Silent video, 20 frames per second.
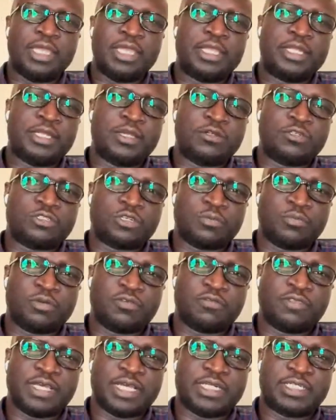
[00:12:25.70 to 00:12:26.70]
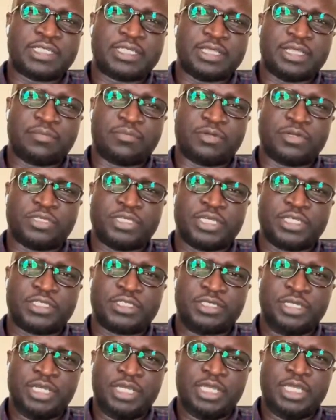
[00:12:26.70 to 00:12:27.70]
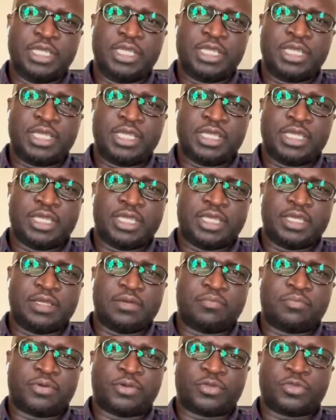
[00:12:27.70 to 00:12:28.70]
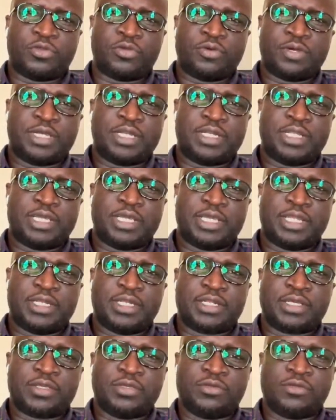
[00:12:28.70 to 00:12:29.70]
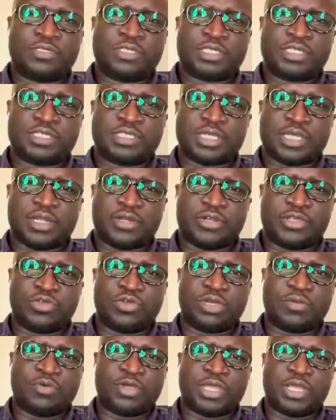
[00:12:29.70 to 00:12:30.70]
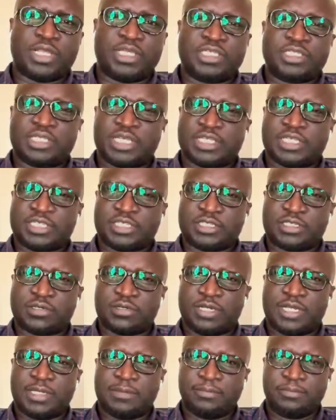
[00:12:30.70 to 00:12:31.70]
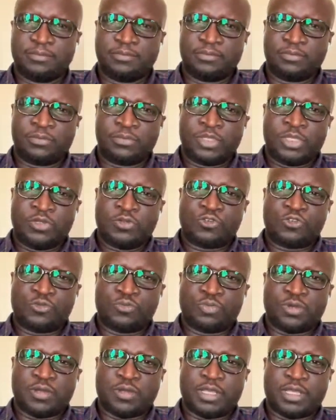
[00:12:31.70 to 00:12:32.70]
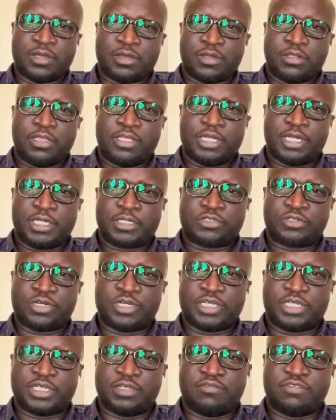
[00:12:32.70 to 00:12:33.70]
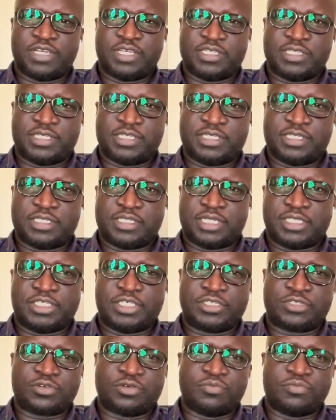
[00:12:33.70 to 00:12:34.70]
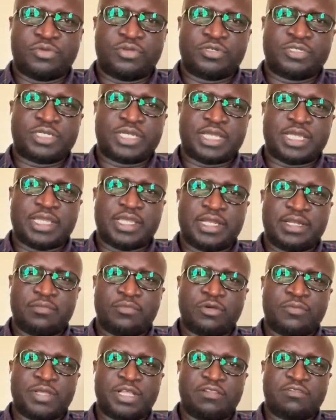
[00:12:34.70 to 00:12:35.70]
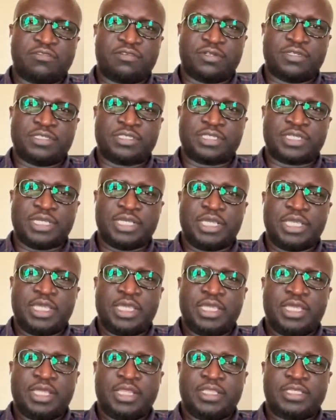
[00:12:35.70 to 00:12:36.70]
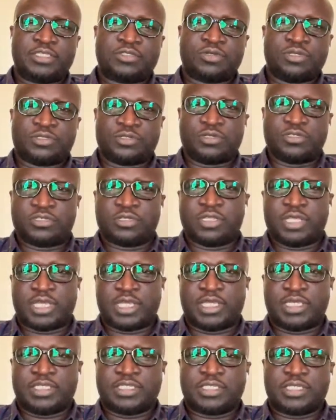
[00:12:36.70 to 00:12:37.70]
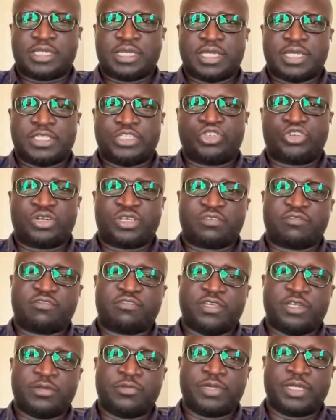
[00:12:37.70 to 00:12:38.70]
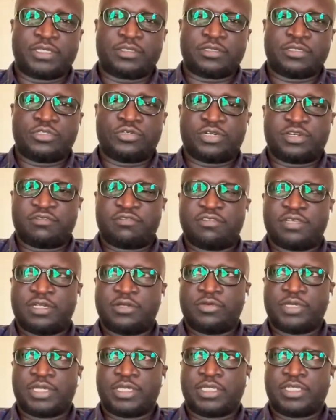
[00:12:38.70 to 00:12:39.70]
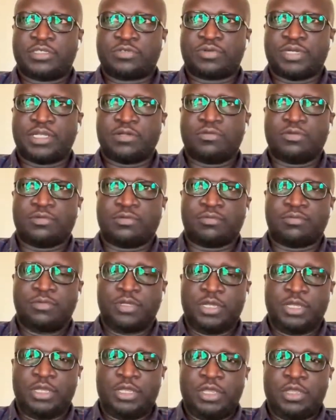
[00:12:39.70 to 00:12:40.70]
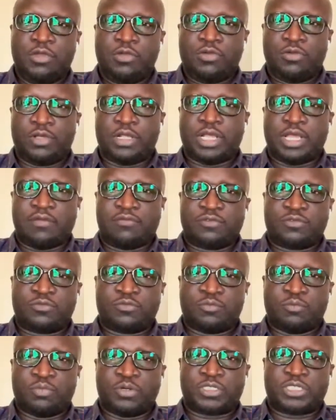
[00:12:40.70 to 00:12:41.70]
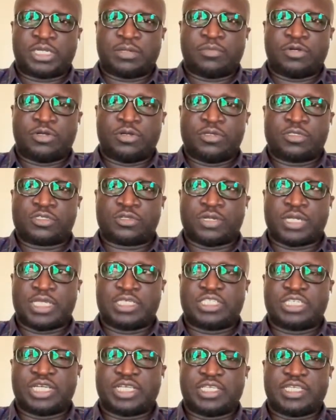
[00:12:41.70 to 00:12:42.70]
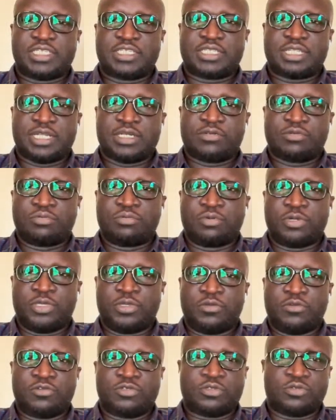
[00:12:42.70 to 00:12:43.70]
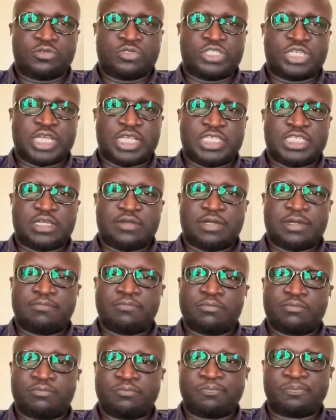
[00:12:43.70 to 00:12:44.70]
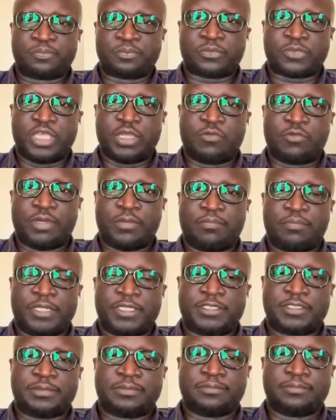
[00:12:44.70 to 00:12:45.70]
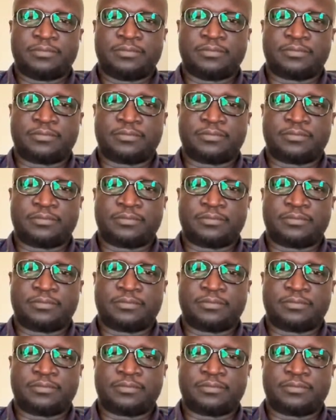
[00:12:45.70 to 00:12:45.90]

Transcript: And on top of that, the project procured and uses renewable energy such as solar to power all the electronic devices such as computer and mobile phones. And this was also the case during fieldwork. So during fieldwork as well, we have portable solar chargers that we use to charge our equipment.